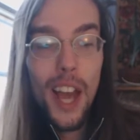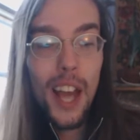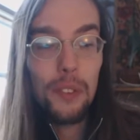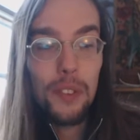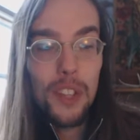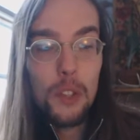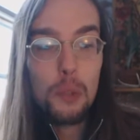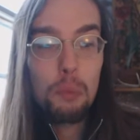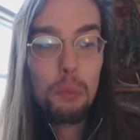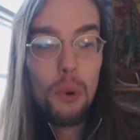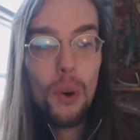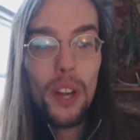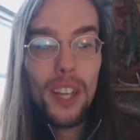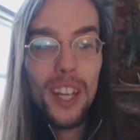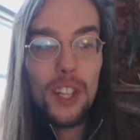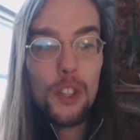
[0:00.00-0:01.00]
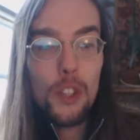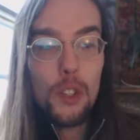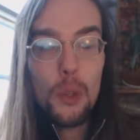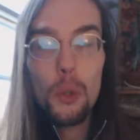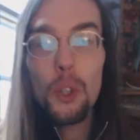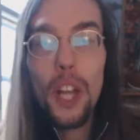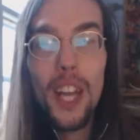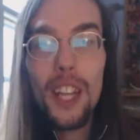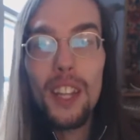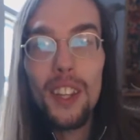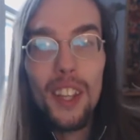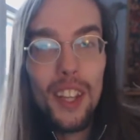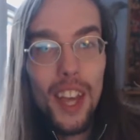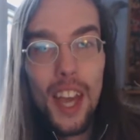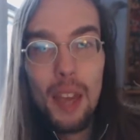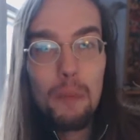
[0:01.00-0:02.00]
At this point, it's too late in
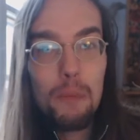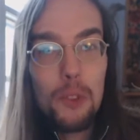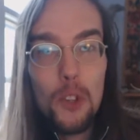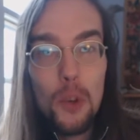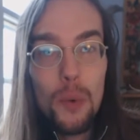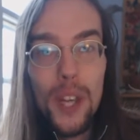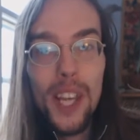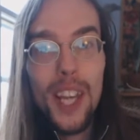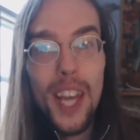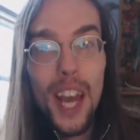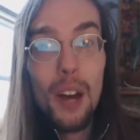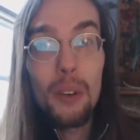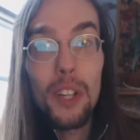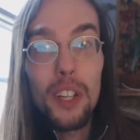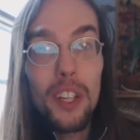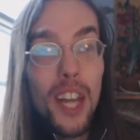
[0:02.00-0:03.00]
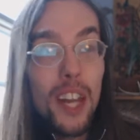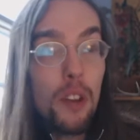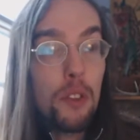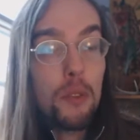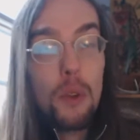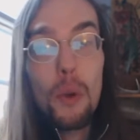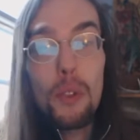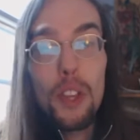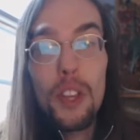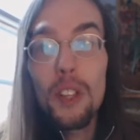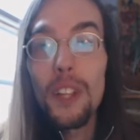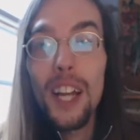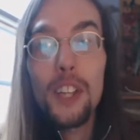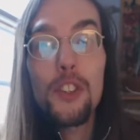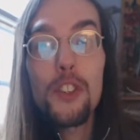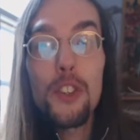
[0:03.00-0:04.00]
the game to recount it and throw the
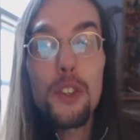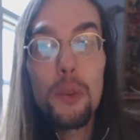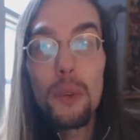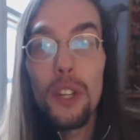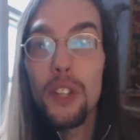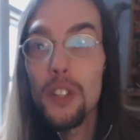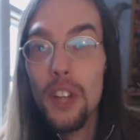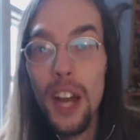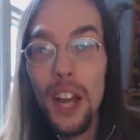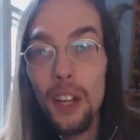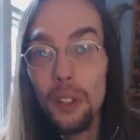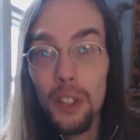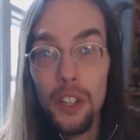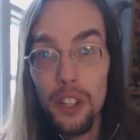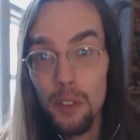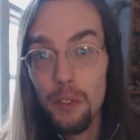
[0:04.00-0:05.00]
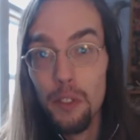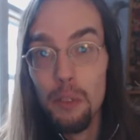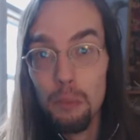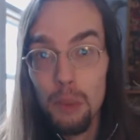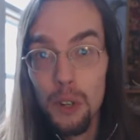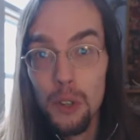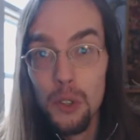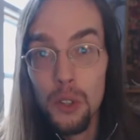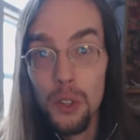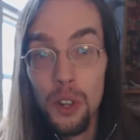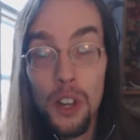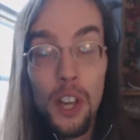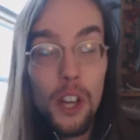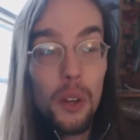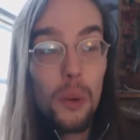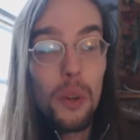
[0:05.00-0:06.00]
election to an entirely different person
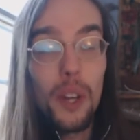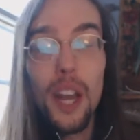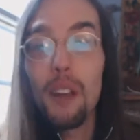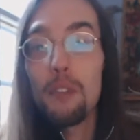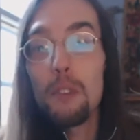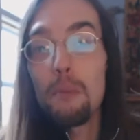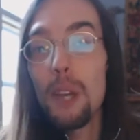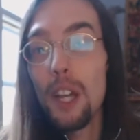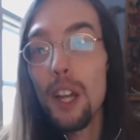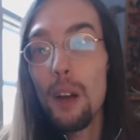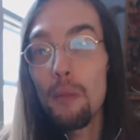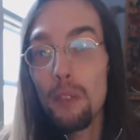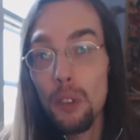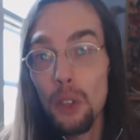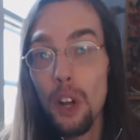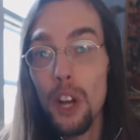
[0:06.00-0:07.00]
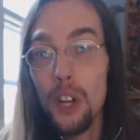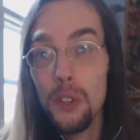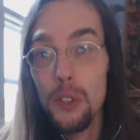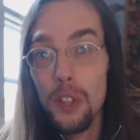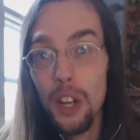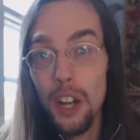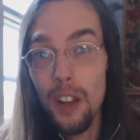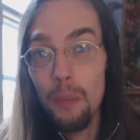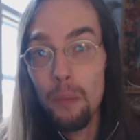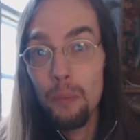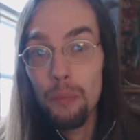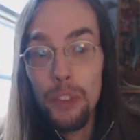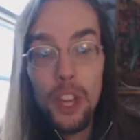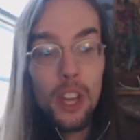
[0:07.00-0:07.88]
who would have to make up for lost time.